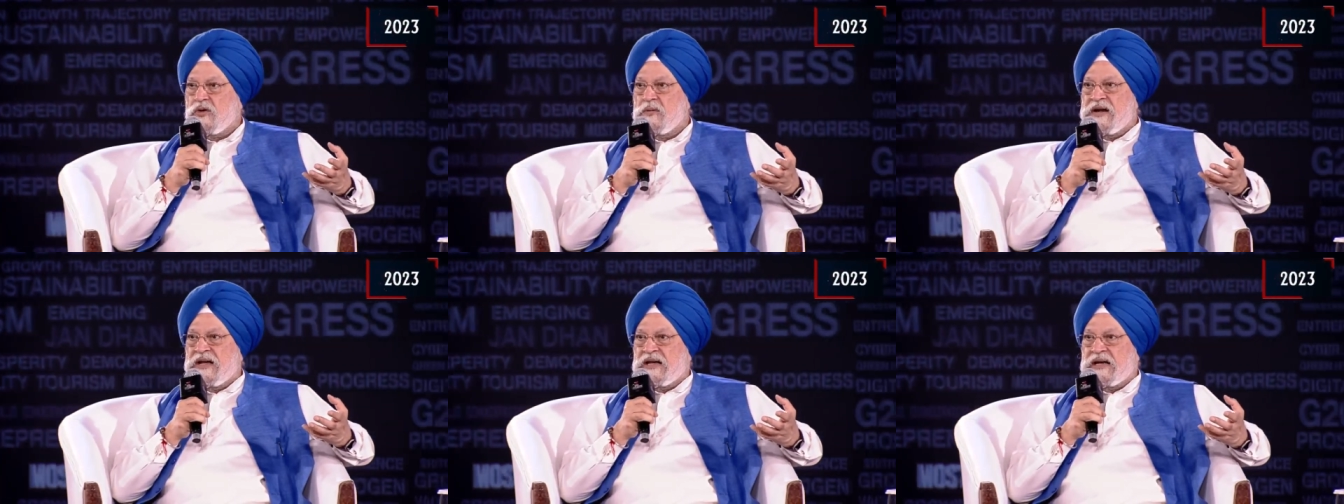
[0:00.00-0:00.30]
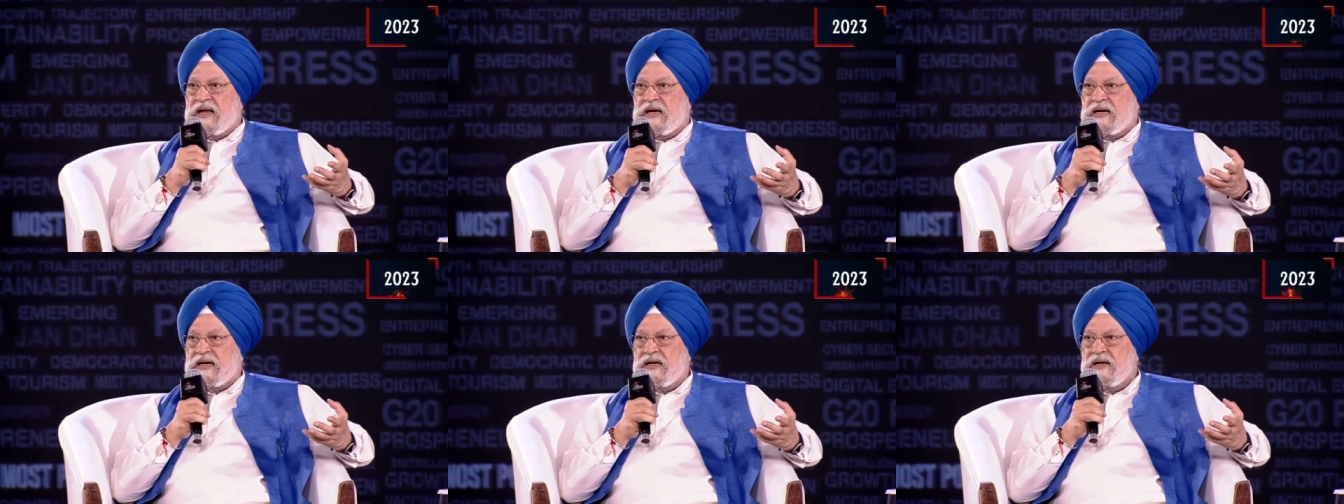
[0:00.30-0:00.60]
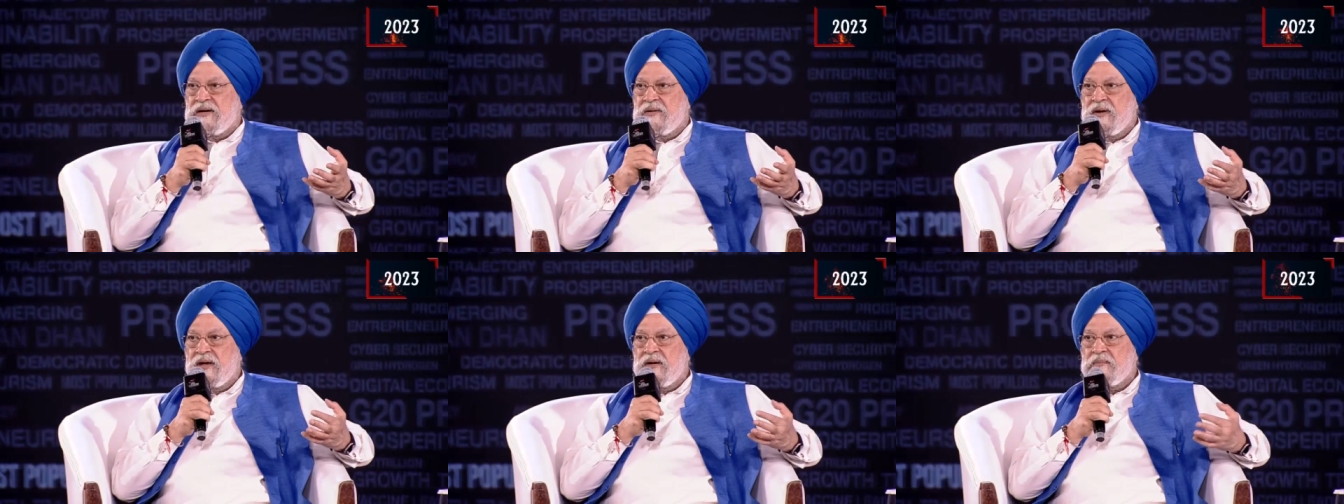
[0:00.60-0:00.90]
to be
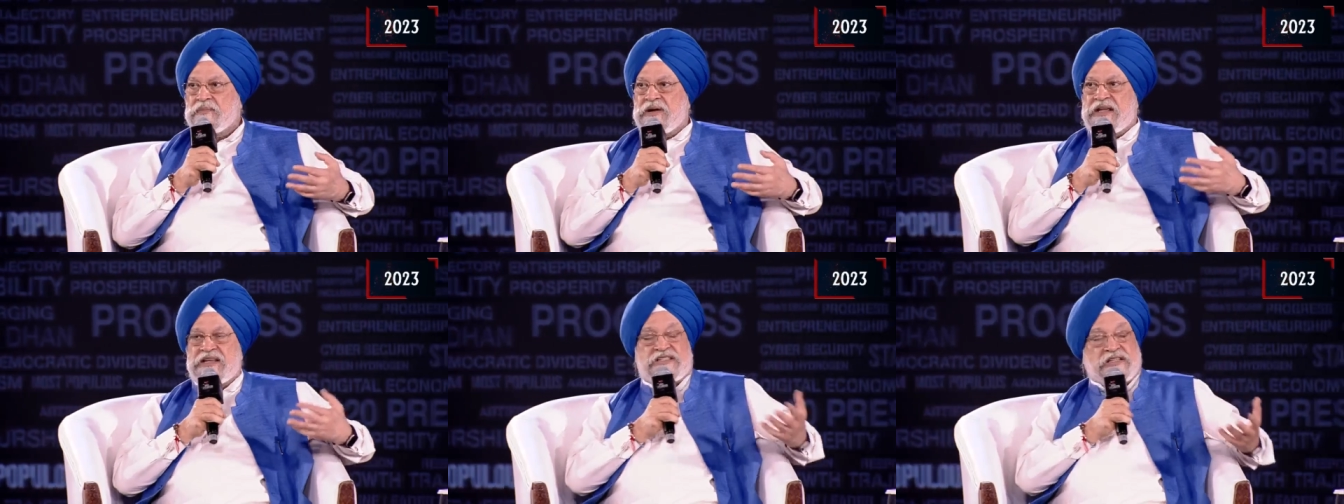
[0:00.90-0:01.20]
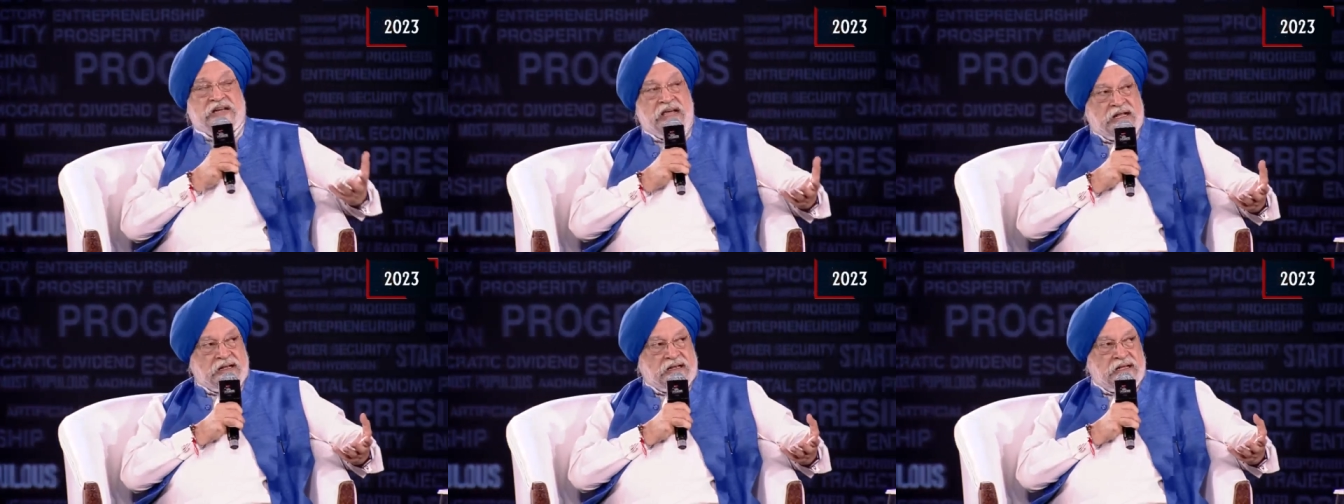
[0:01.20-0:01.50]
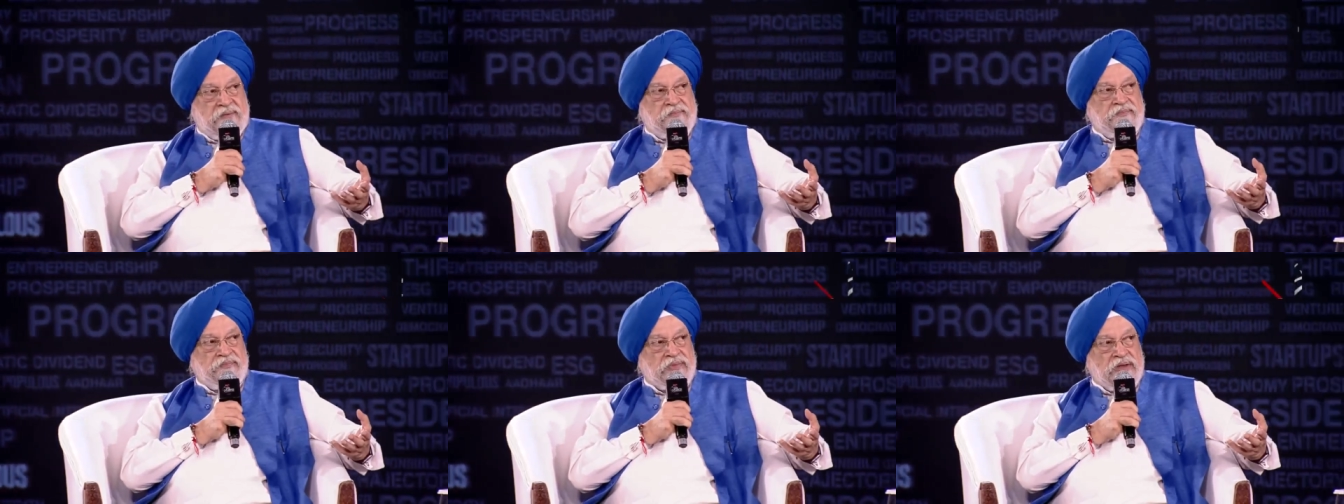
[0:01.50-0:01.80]
taken, please take
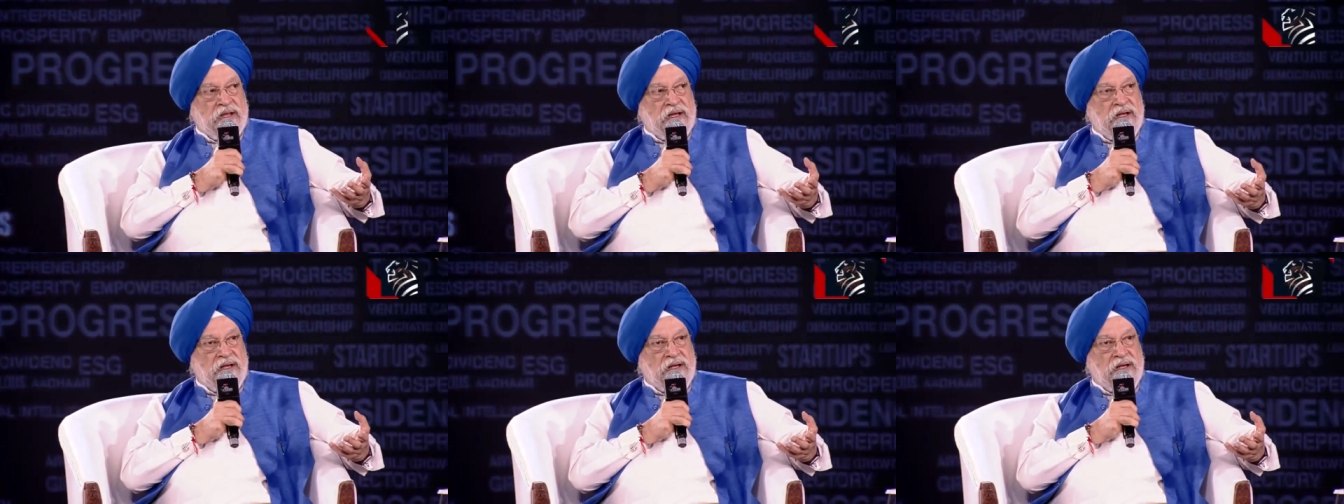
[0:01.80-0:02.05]
them.